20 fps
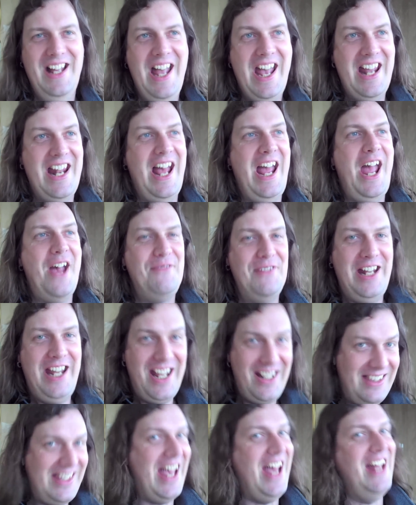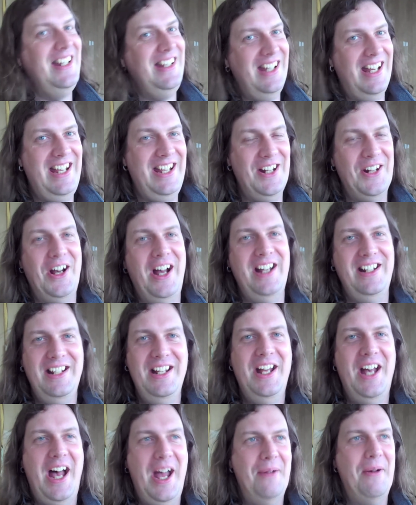and I haven't hit that. Uh, you know, I,
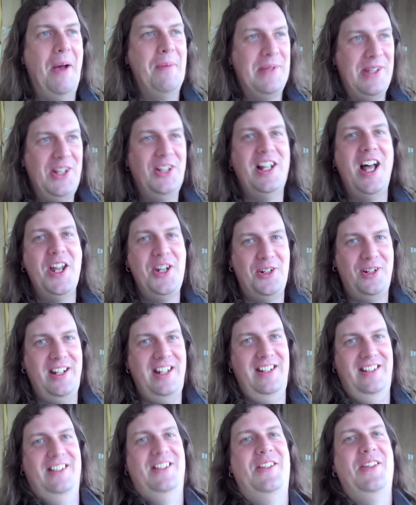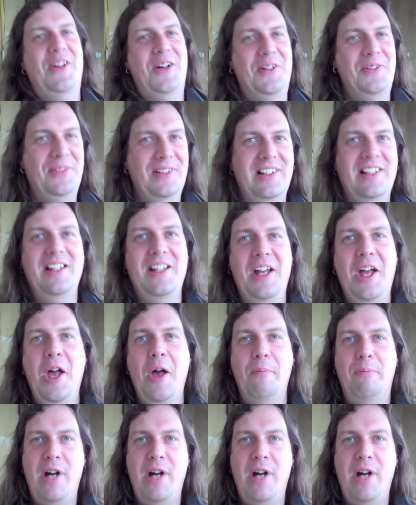I am still under it. So very good.